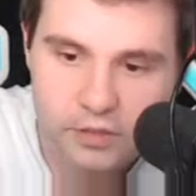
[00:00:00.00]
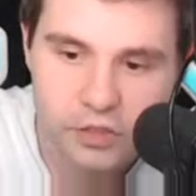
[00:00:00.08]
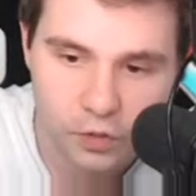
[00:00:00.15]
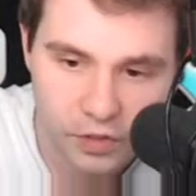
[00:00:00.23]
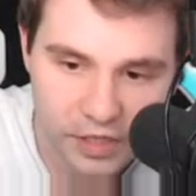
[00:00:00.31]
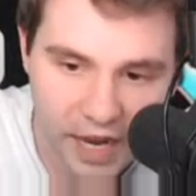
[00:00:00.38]

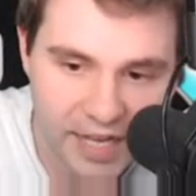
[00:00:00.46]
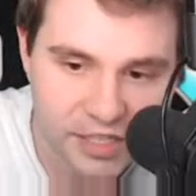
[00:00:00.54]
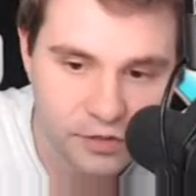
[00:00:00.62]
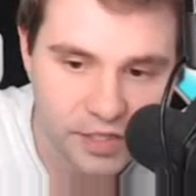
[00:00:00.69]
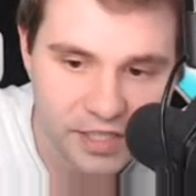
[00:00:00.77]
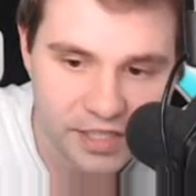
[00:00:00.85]
So
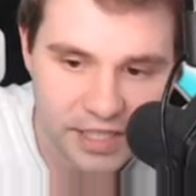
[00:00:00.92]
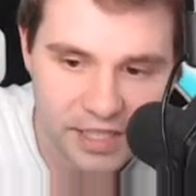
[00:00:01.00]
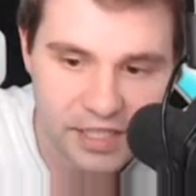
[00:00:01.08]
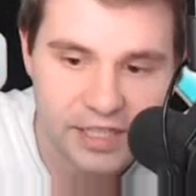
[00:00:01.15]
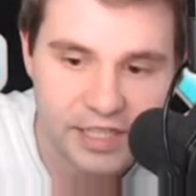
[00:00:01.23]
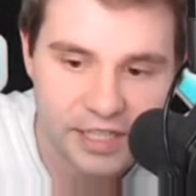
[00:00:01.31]
as you can
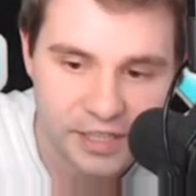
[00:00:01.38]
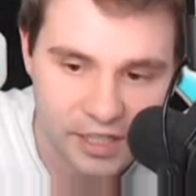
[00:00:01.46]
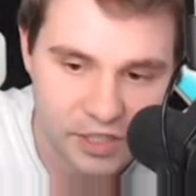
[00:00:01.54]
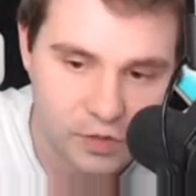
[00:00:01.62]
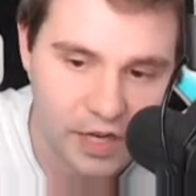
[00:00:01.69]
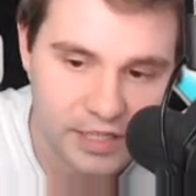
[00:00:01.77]
see, he
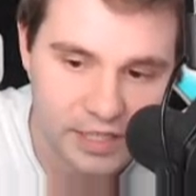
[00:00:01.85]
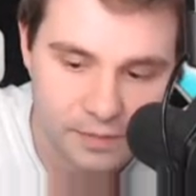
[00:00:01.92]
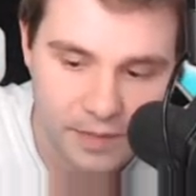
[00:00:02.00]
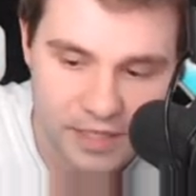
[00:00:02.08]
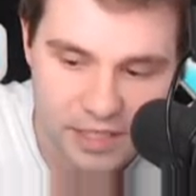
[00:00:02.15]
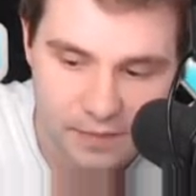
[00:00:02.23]
does. So I did mess